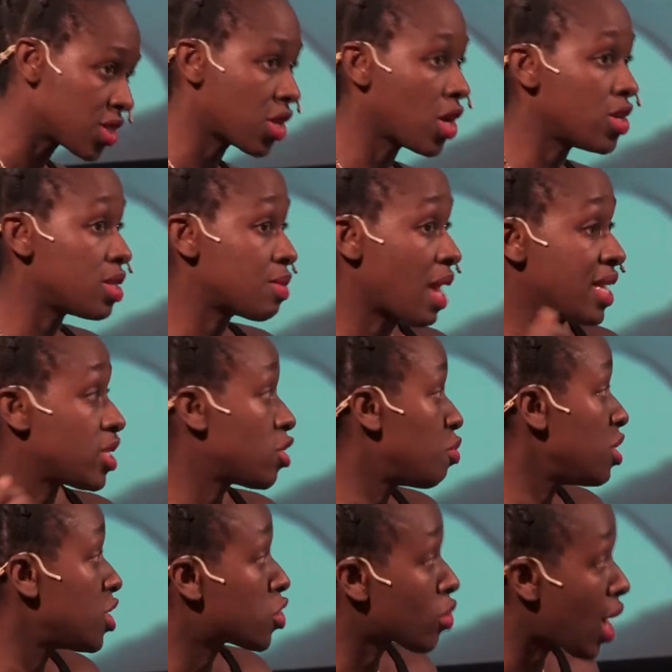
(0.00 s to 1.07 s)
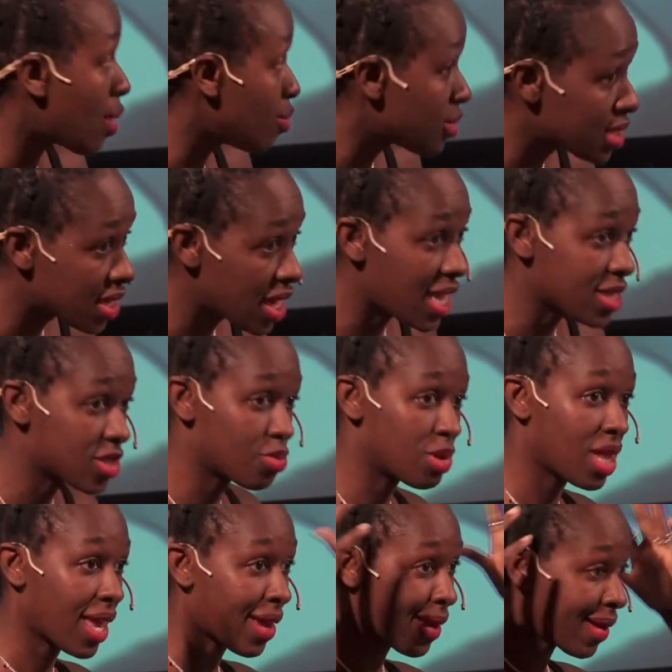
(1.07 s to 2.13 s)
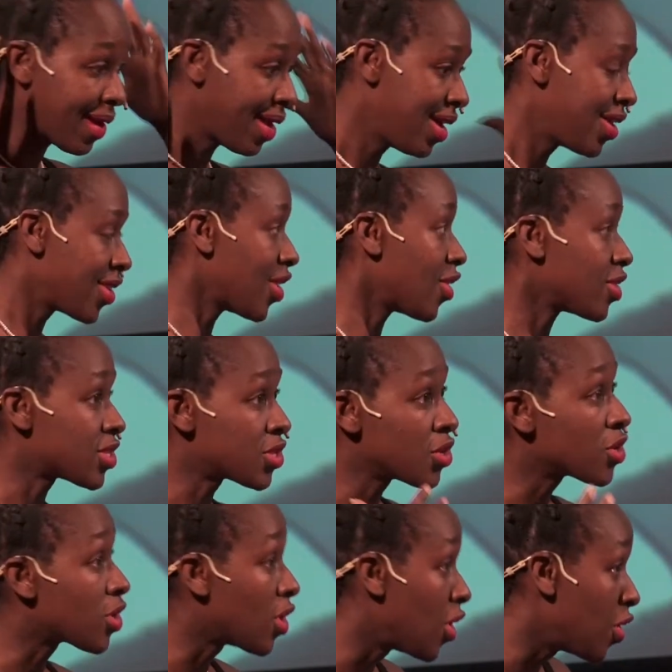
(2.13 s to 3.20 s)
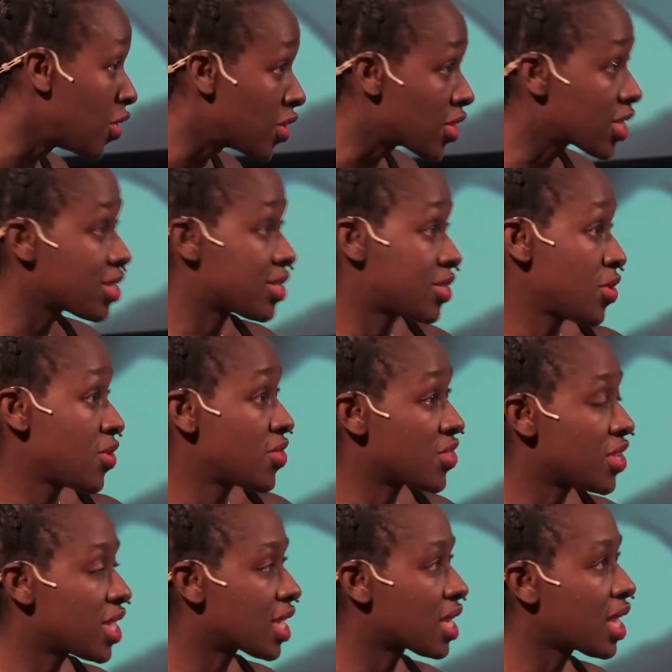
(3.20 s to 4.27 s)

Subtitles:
It has to be drums, it has to be like, a certain look, a certain thing.